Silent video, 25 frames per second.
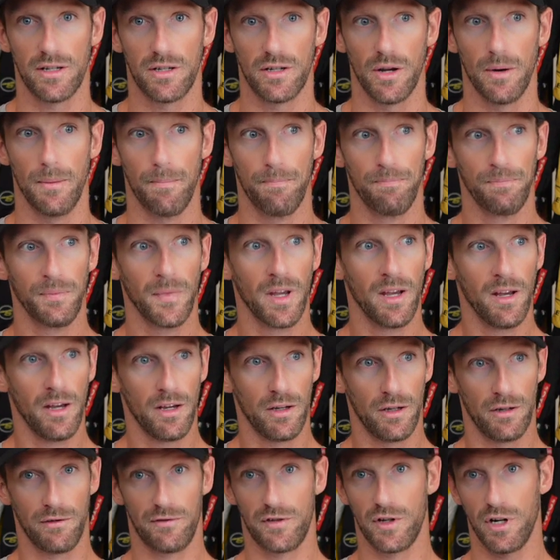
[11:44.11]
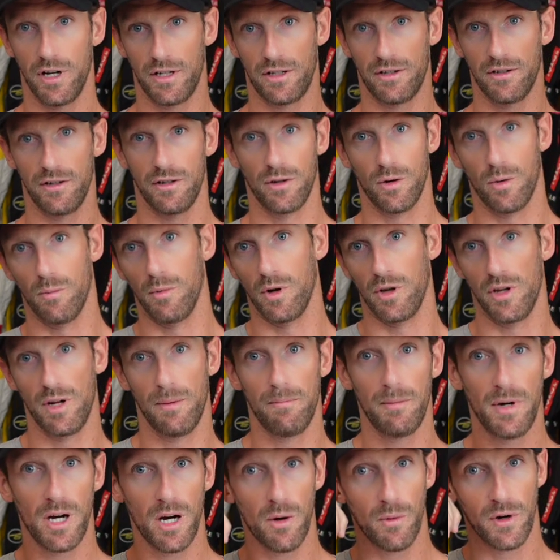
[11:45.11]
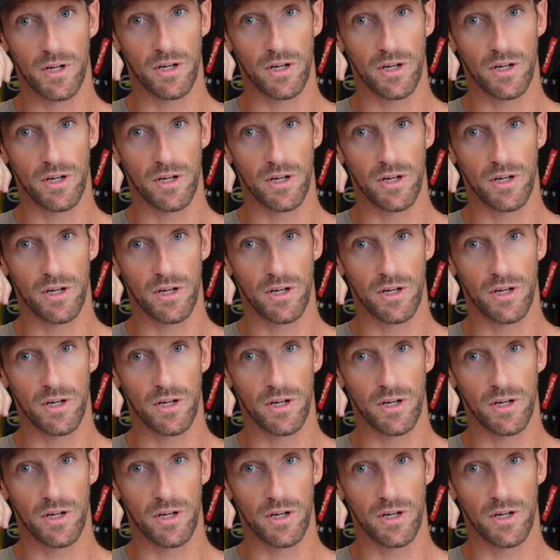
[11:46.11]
So you've got the normal number